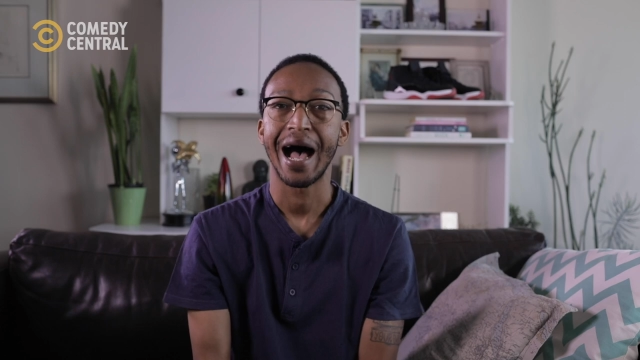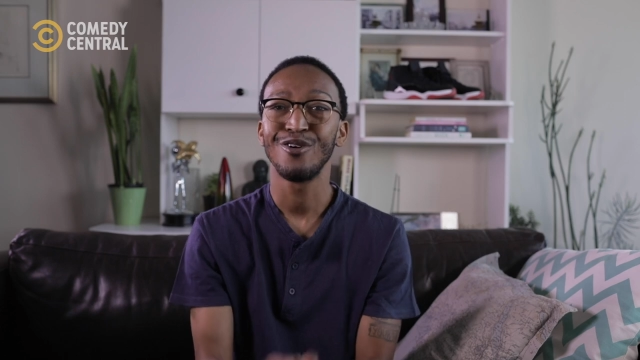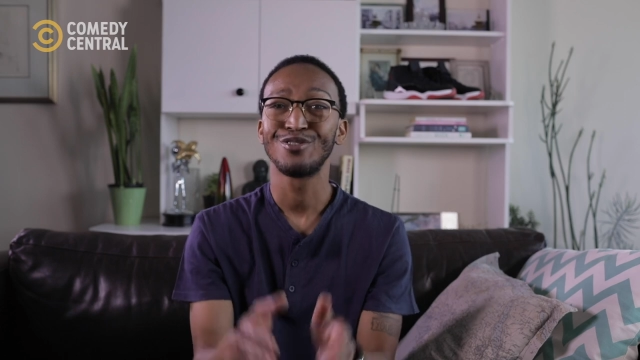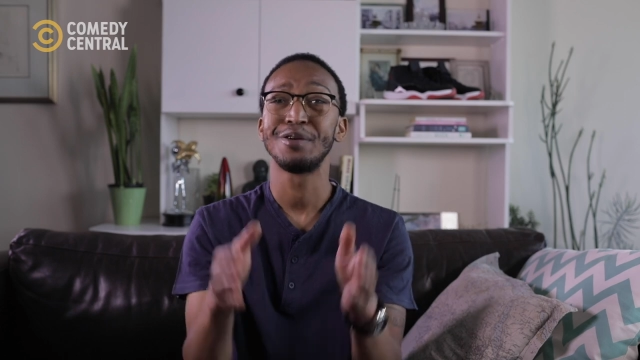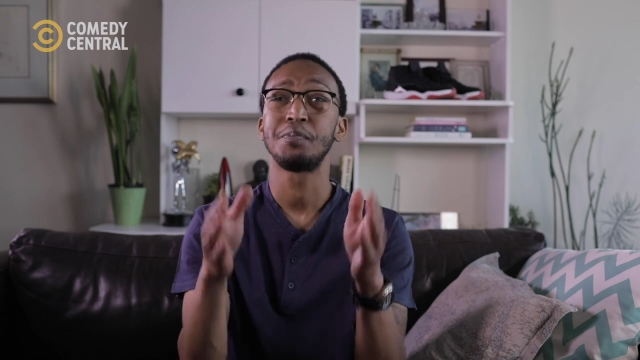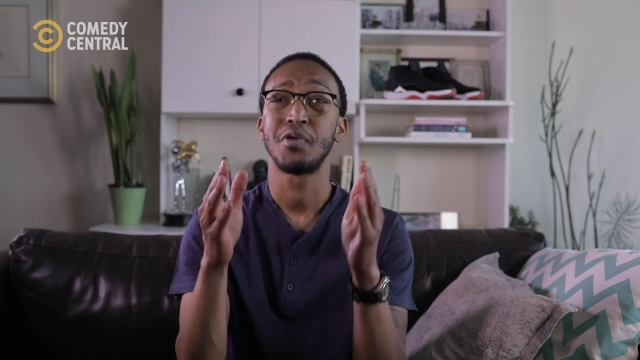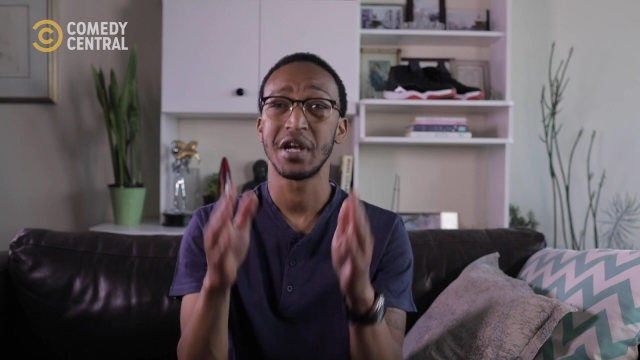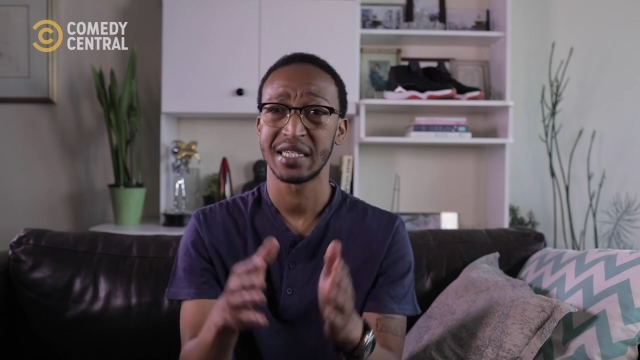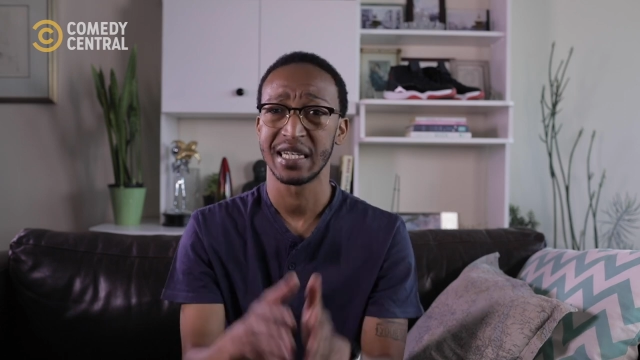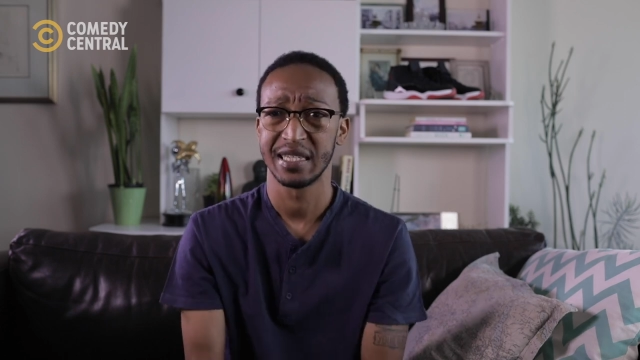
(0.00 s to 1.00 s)
how
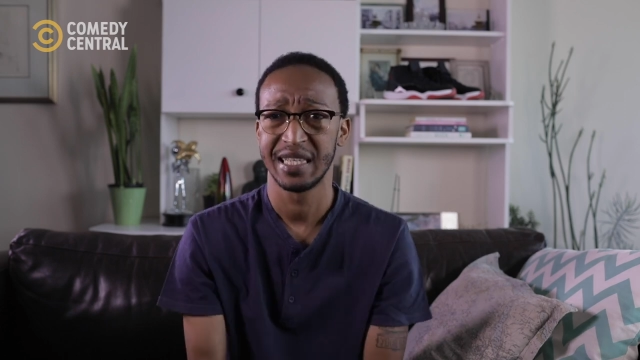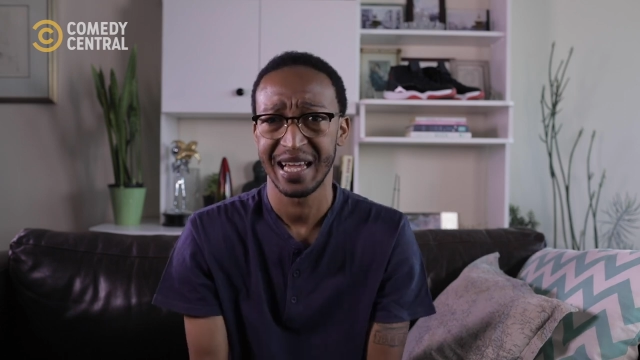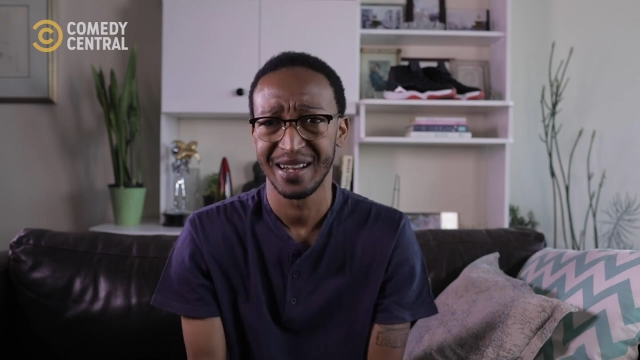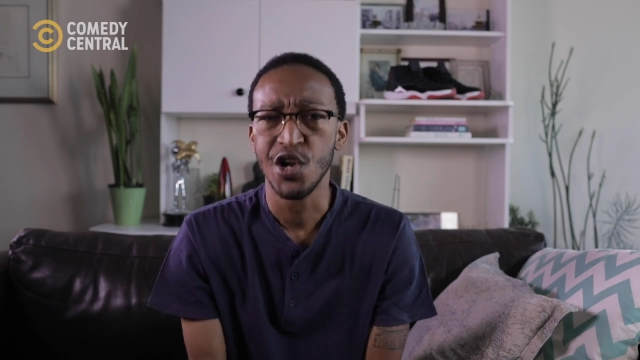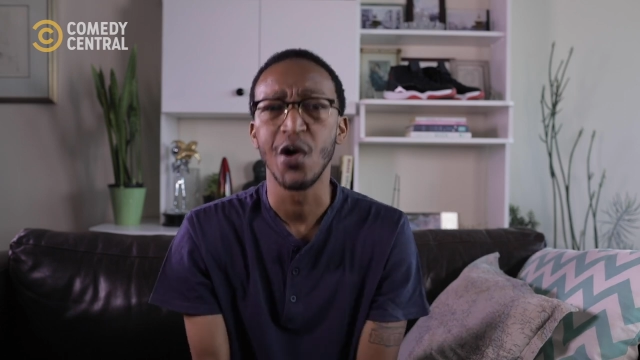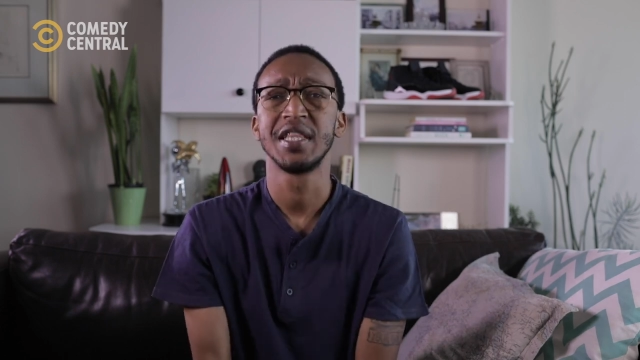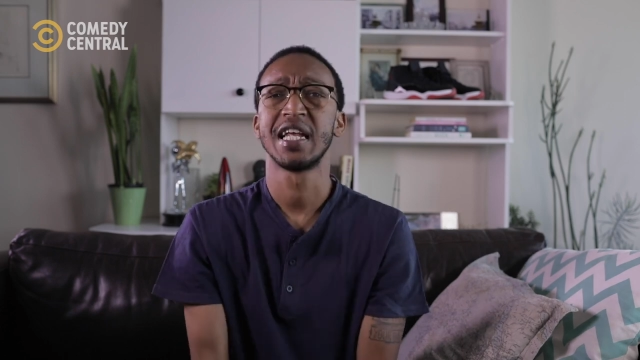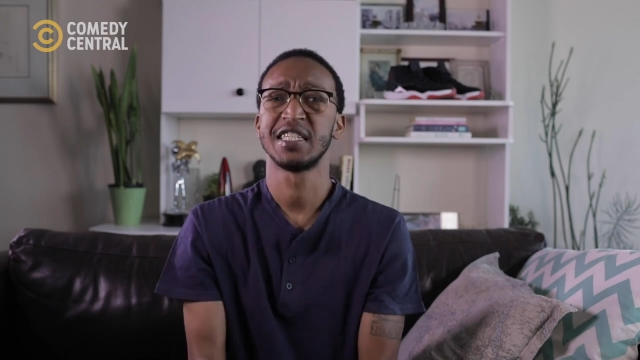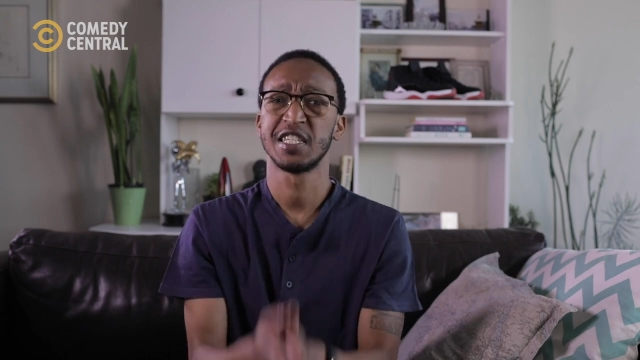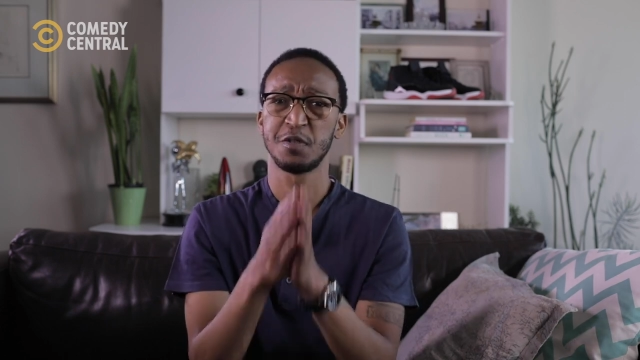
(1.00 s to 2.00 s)
depressing is that? Knowing
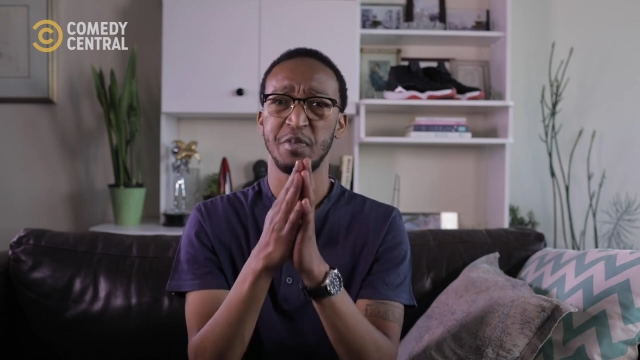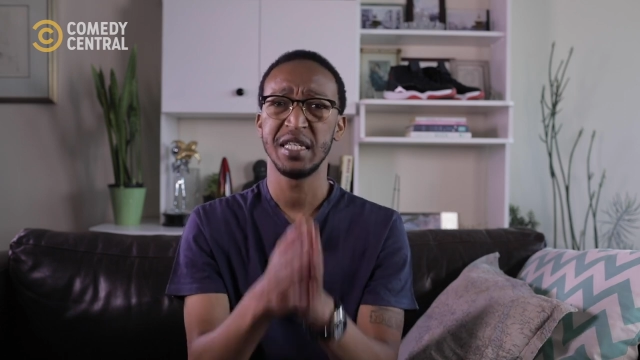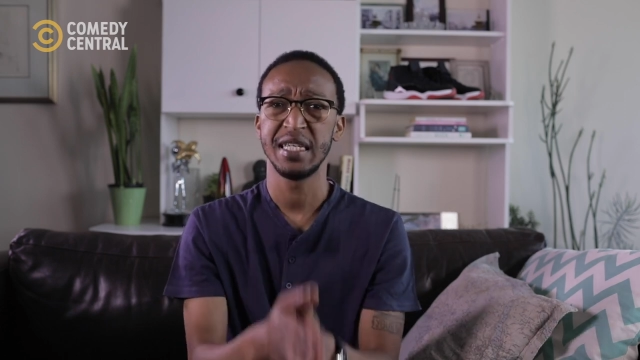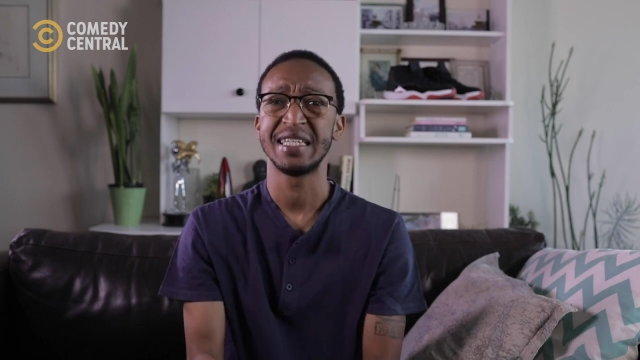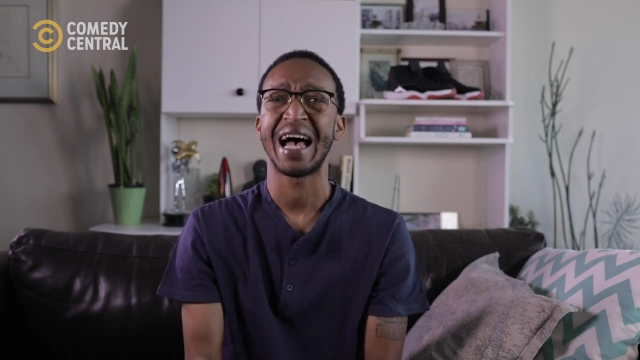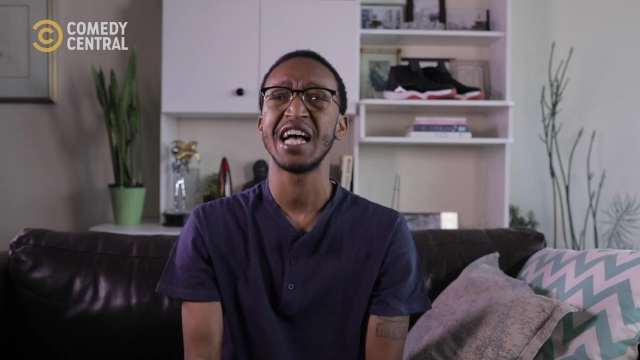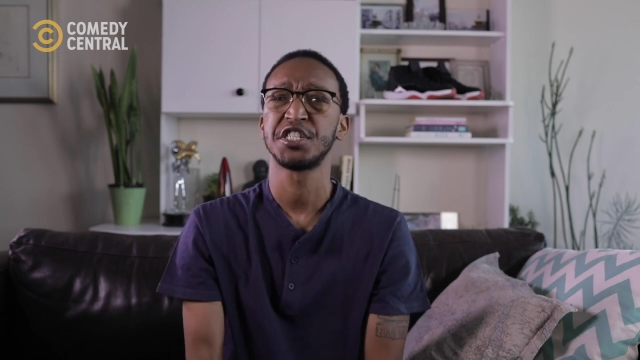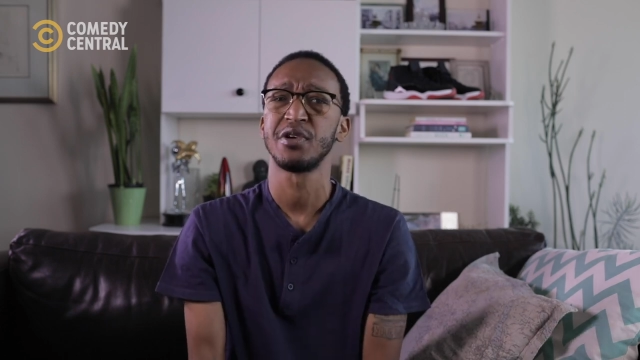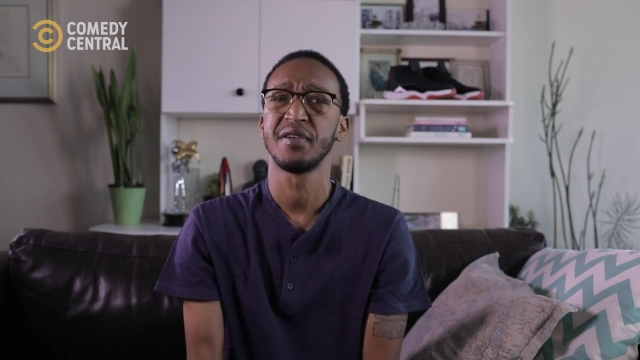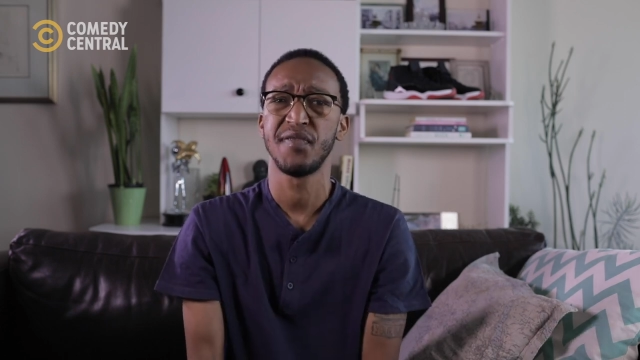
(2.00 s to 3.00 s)
that as a species
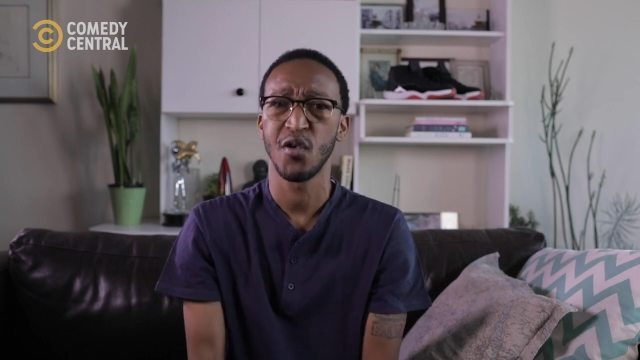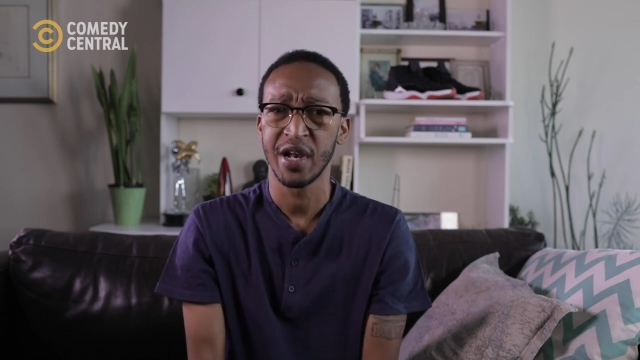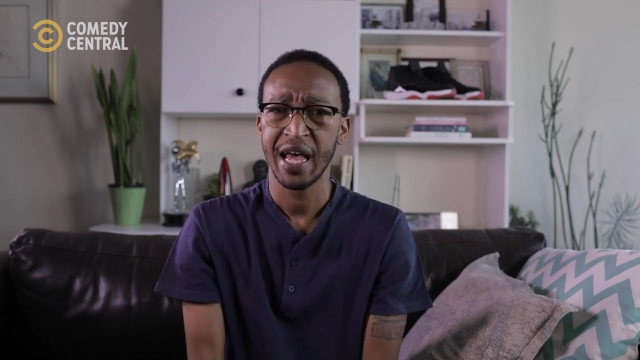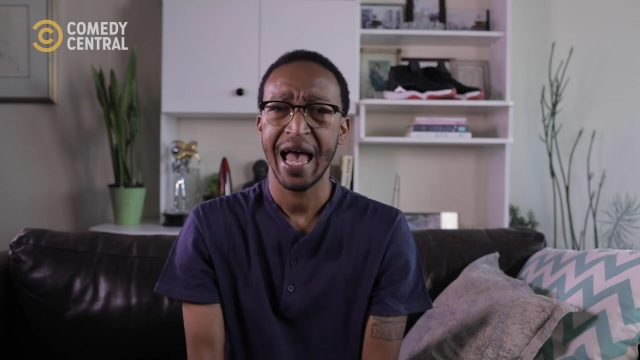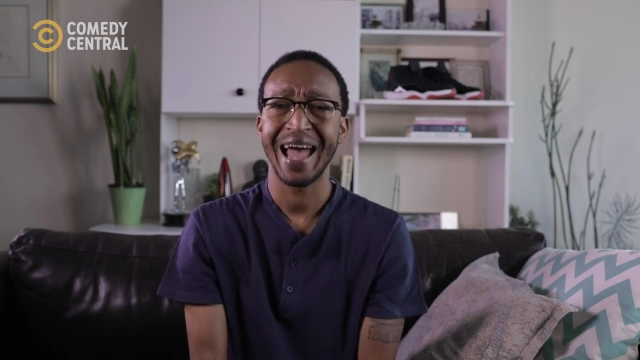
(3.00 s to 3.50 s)
ushering forward